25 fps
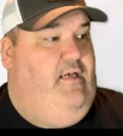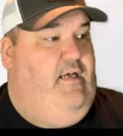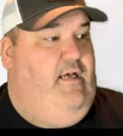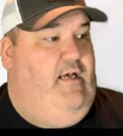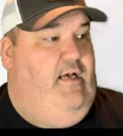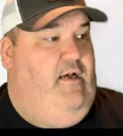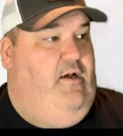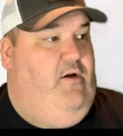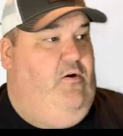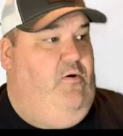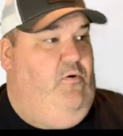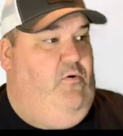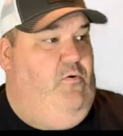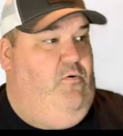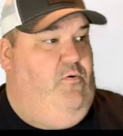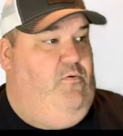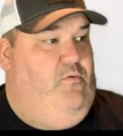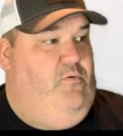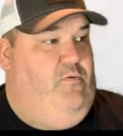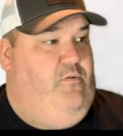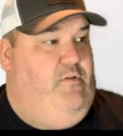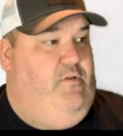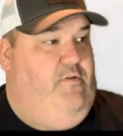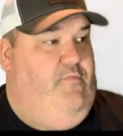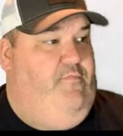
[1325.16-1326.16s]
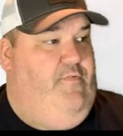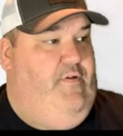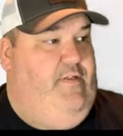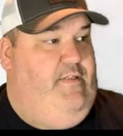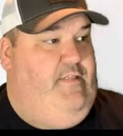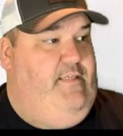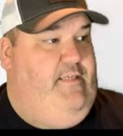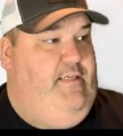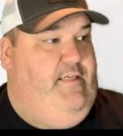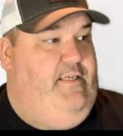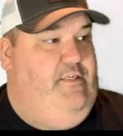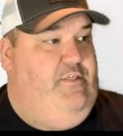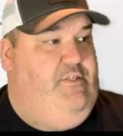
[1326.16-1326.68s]
Uh, old
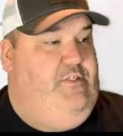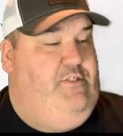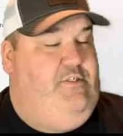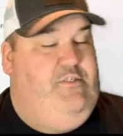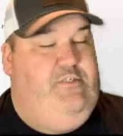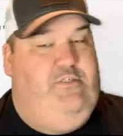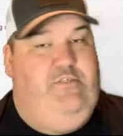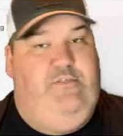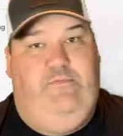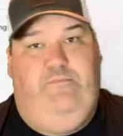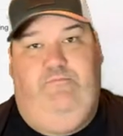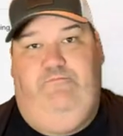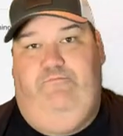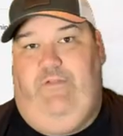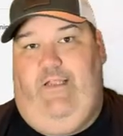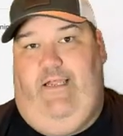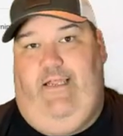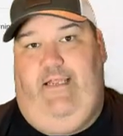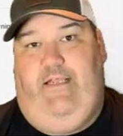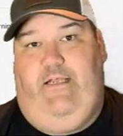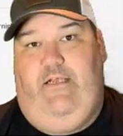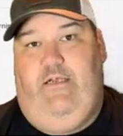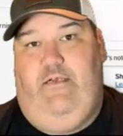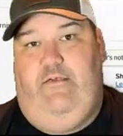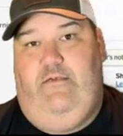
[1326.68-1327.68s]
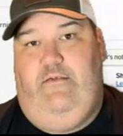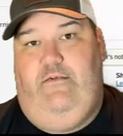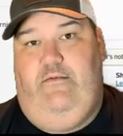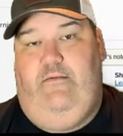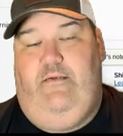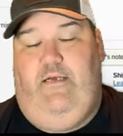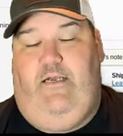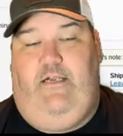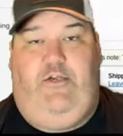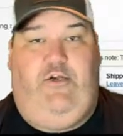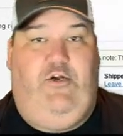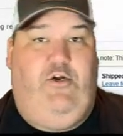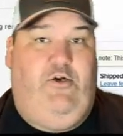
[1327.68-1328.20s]
vintage, like
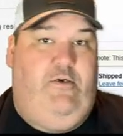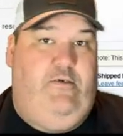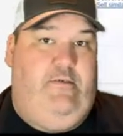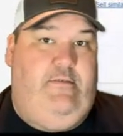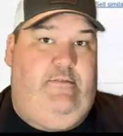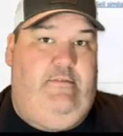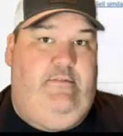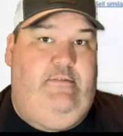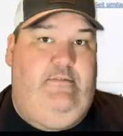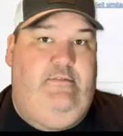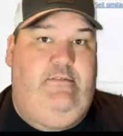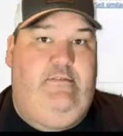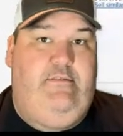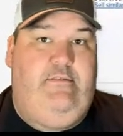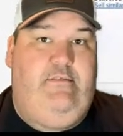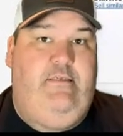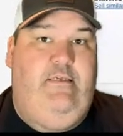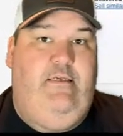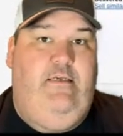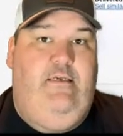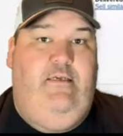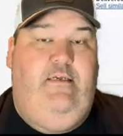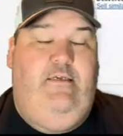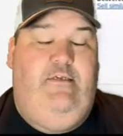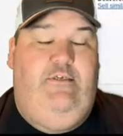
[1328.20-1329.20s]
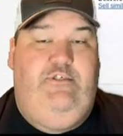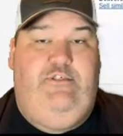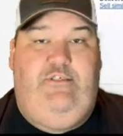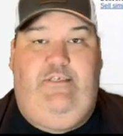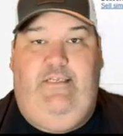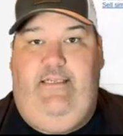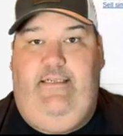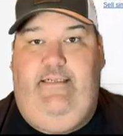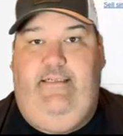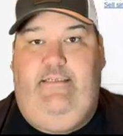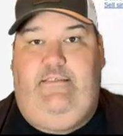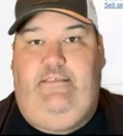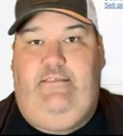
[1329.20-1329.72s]
uh, curtains,
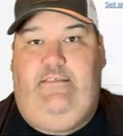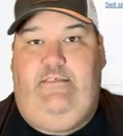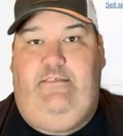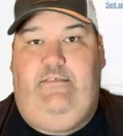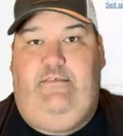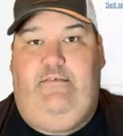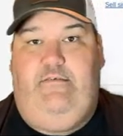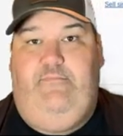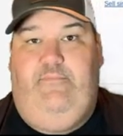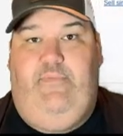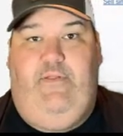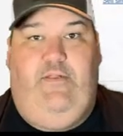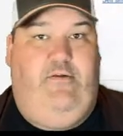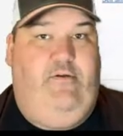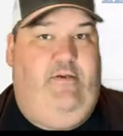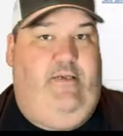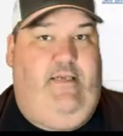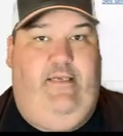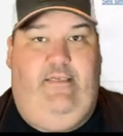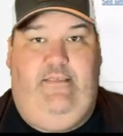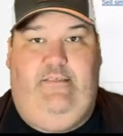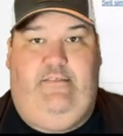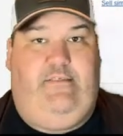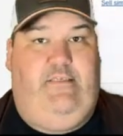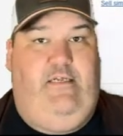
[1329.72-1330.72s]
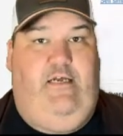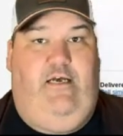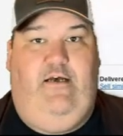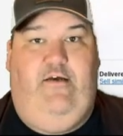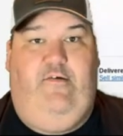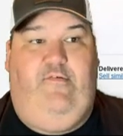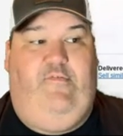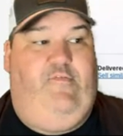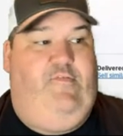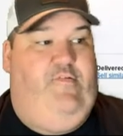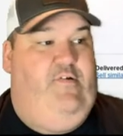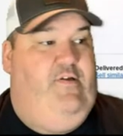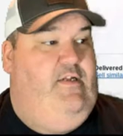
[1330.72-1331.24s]
sheets, pillowcase
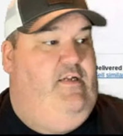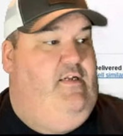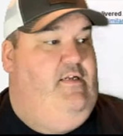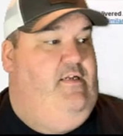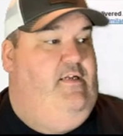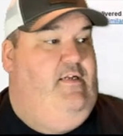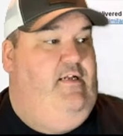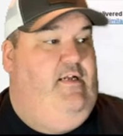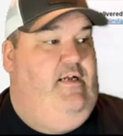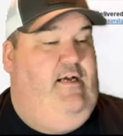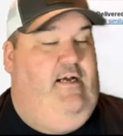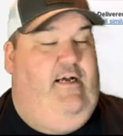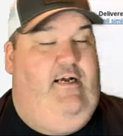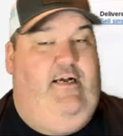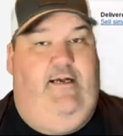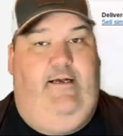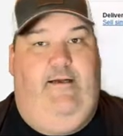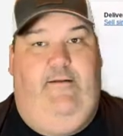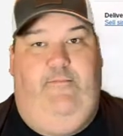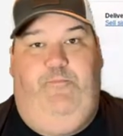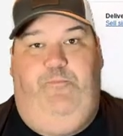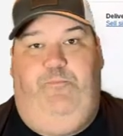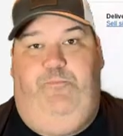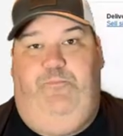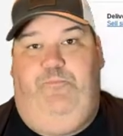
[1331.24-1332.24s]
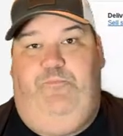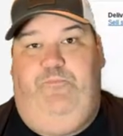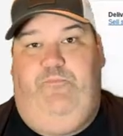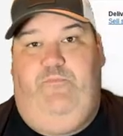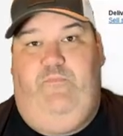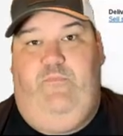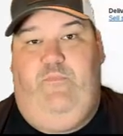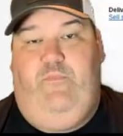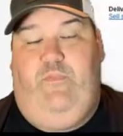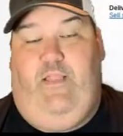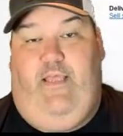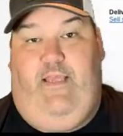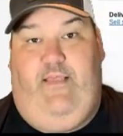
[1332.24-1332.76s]
stuff um,
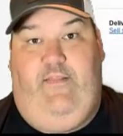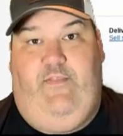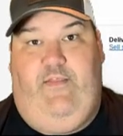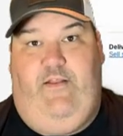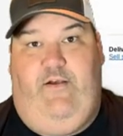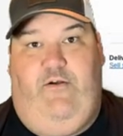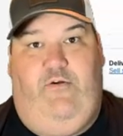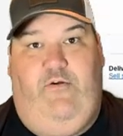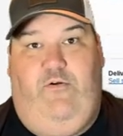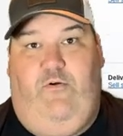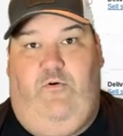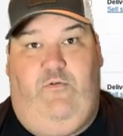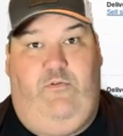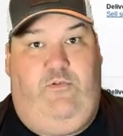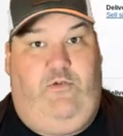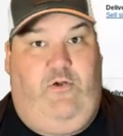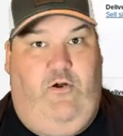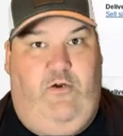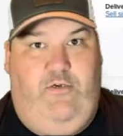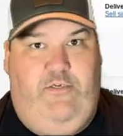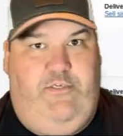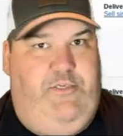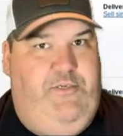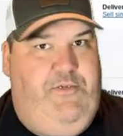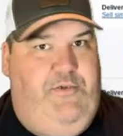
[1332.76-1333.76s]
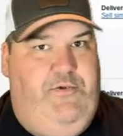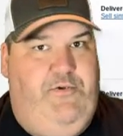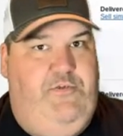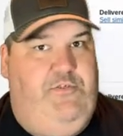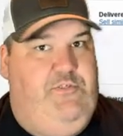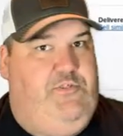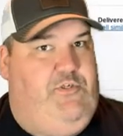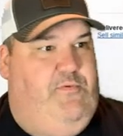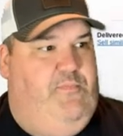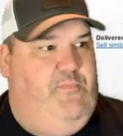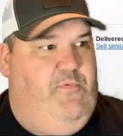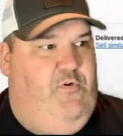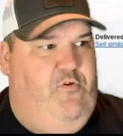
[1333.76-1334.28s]
like that are old cartoons
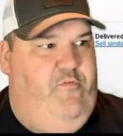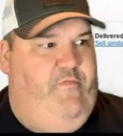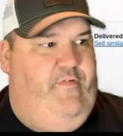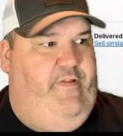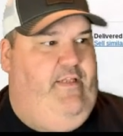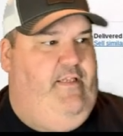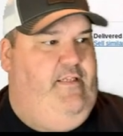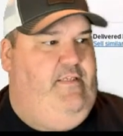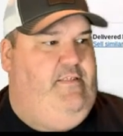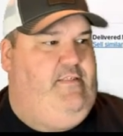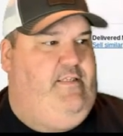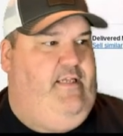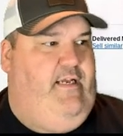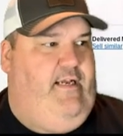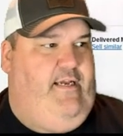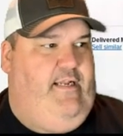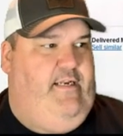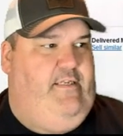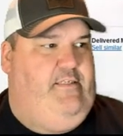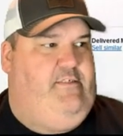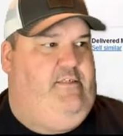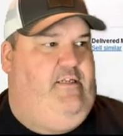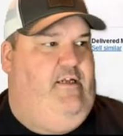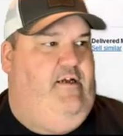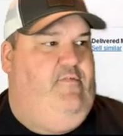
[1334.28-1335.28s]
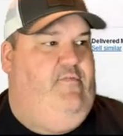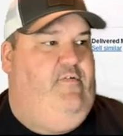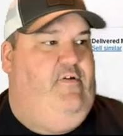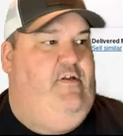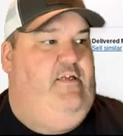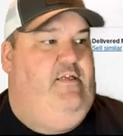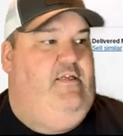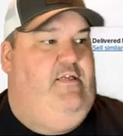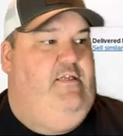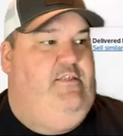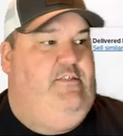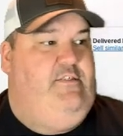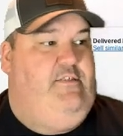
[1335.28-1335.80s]
or movies, that kind of stuff.
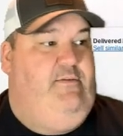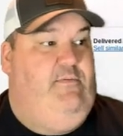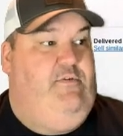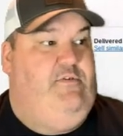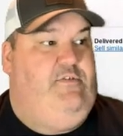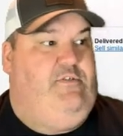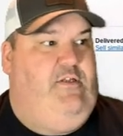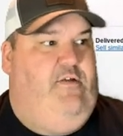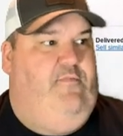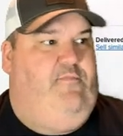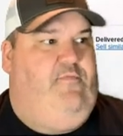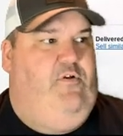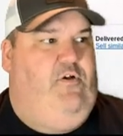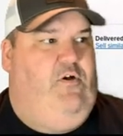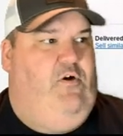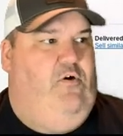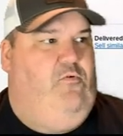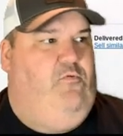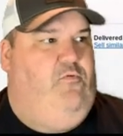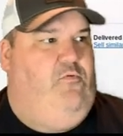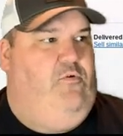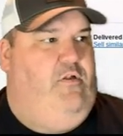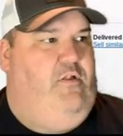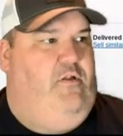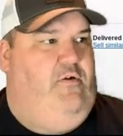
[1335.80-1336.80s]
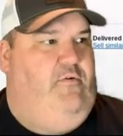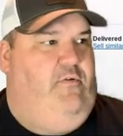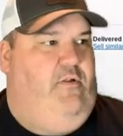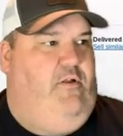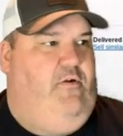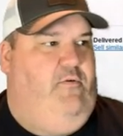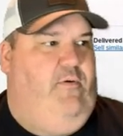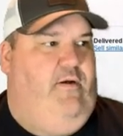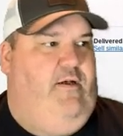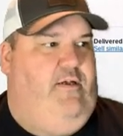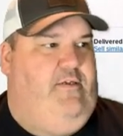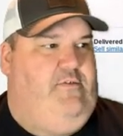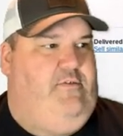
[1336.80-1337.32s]
Some of those stuff can go really, really
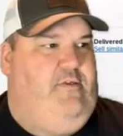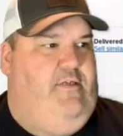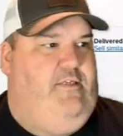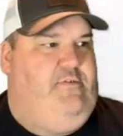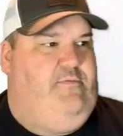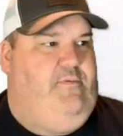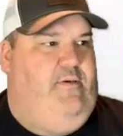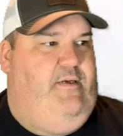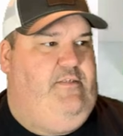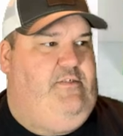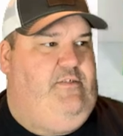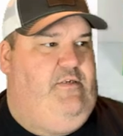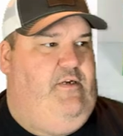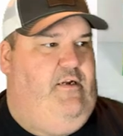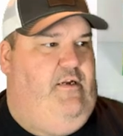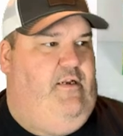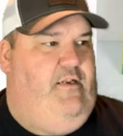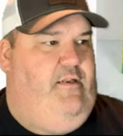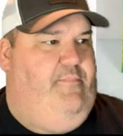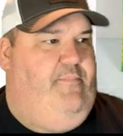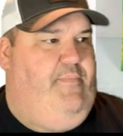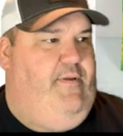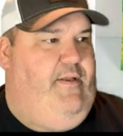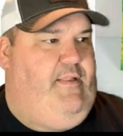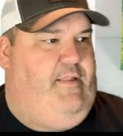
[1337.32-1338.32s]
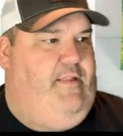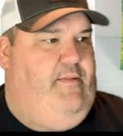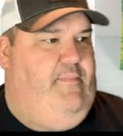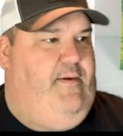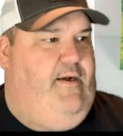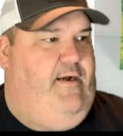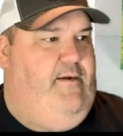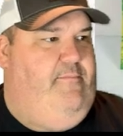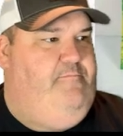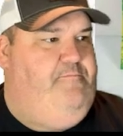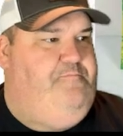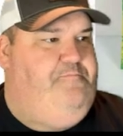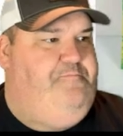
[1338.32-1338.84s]
well. So that's why I started to pick them
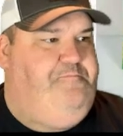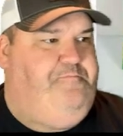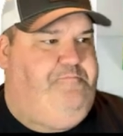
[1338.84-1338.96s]
up.